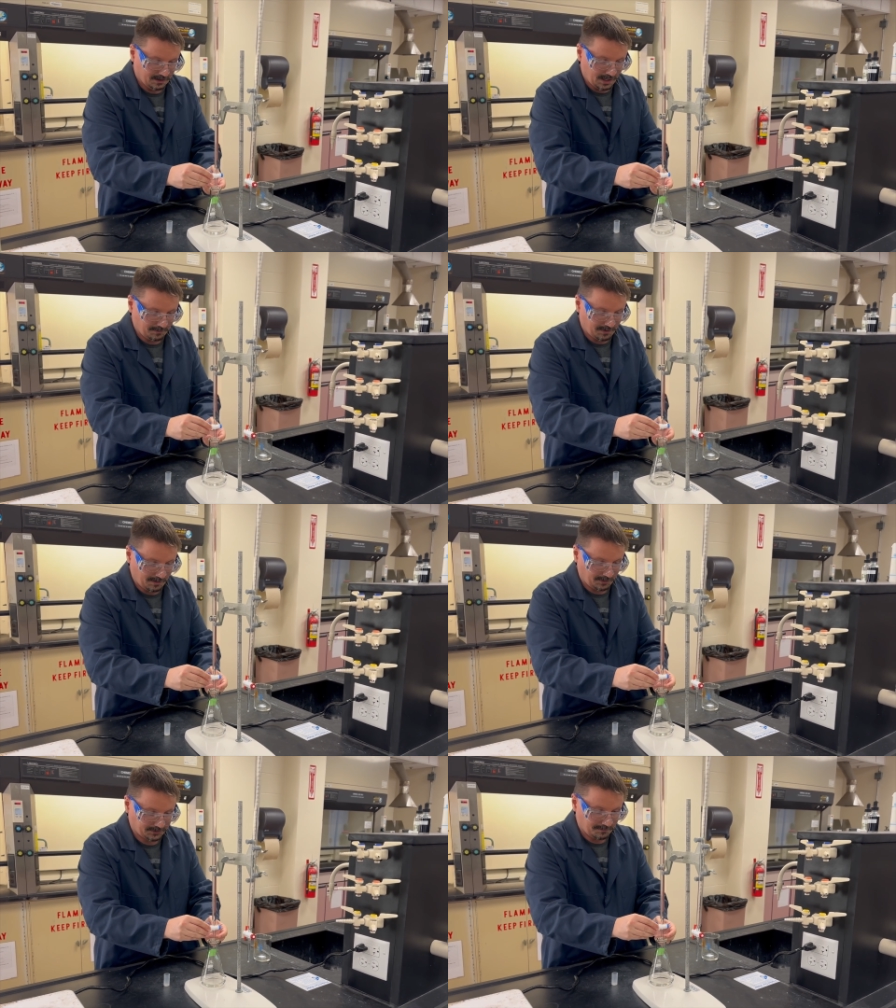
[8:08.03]
and be
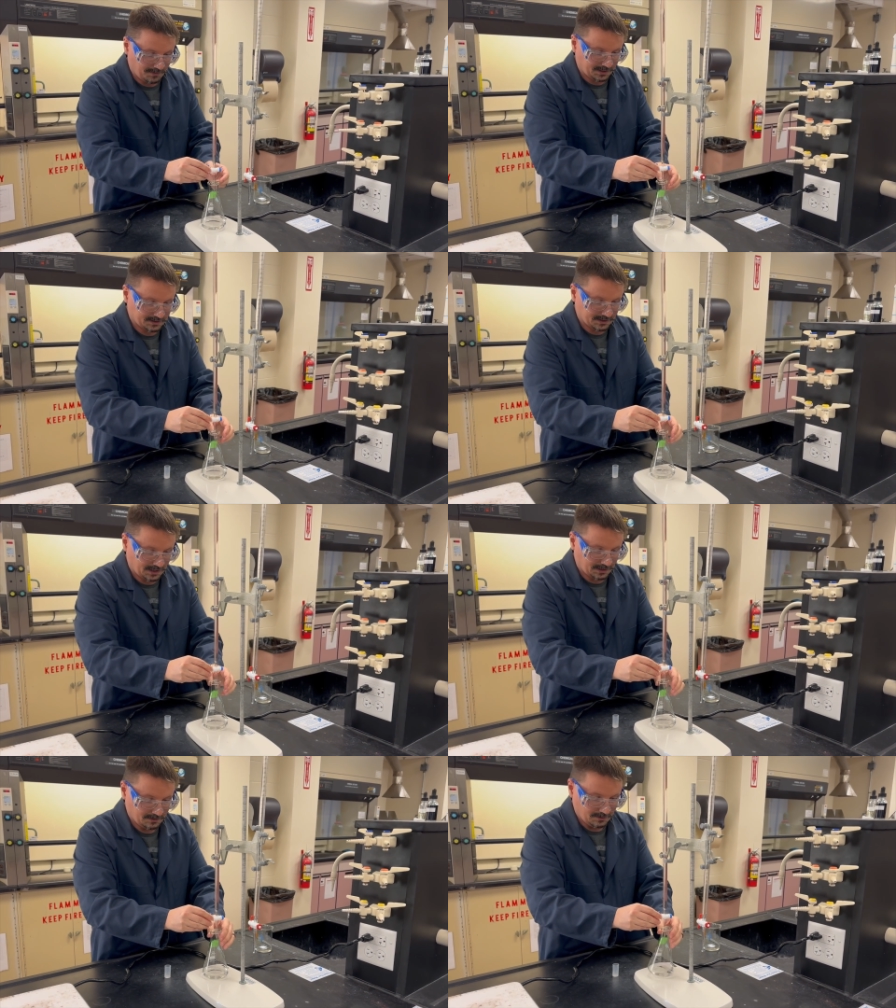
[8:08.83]
able to mix
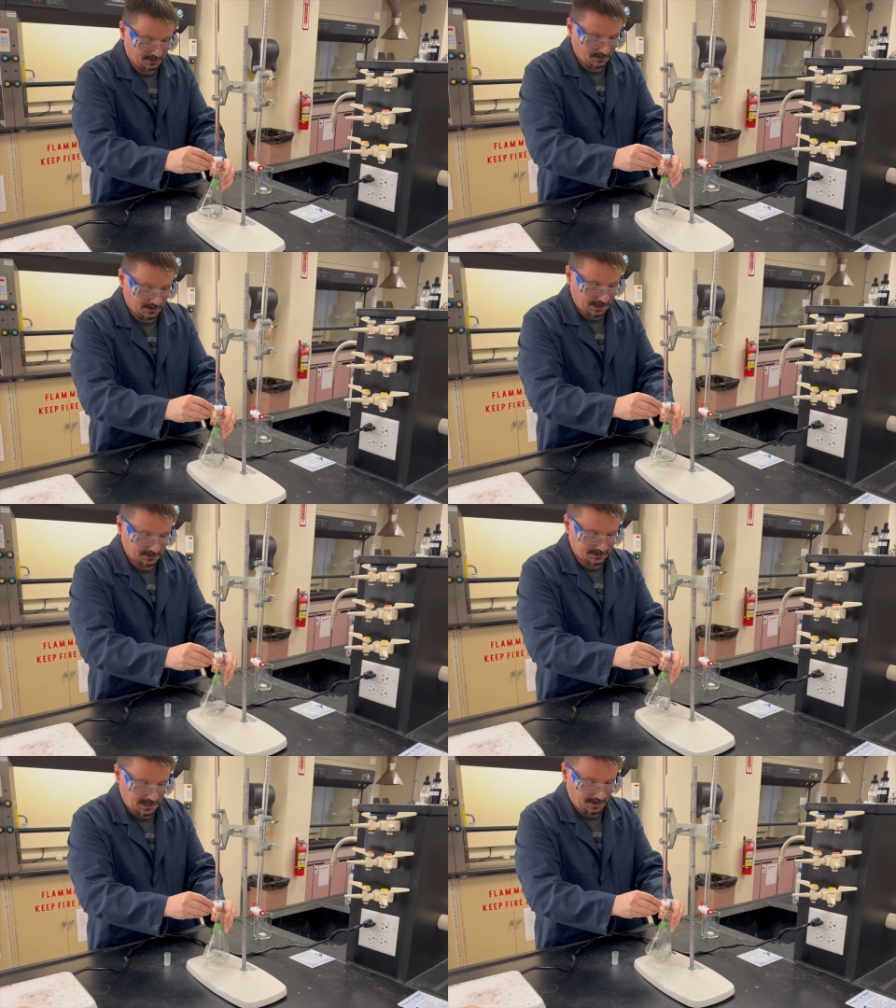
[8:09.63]
it at
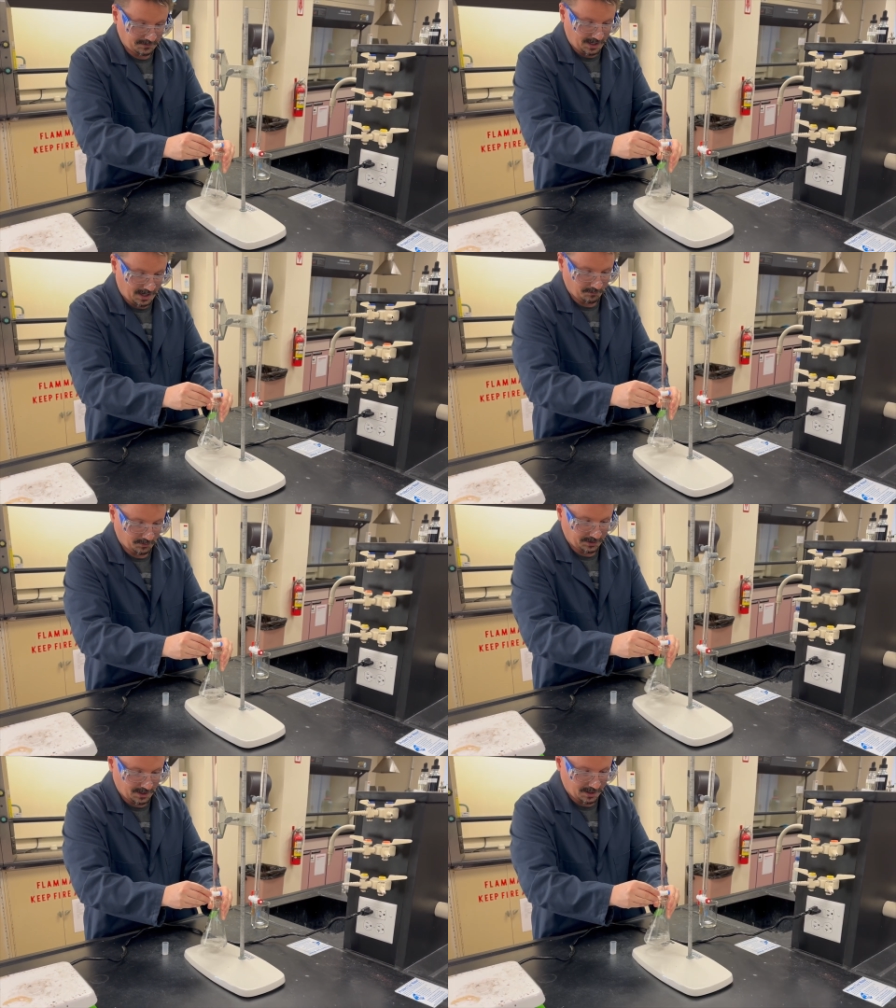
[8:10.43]
the same time
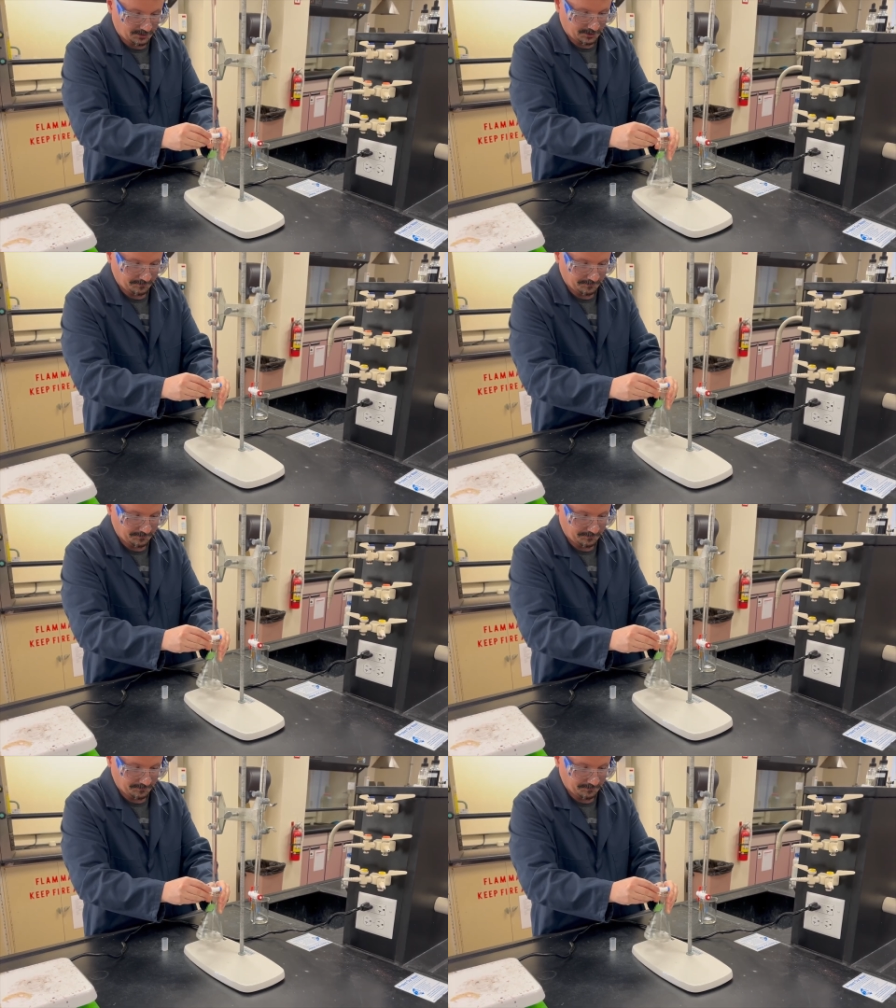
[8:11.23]
with the other.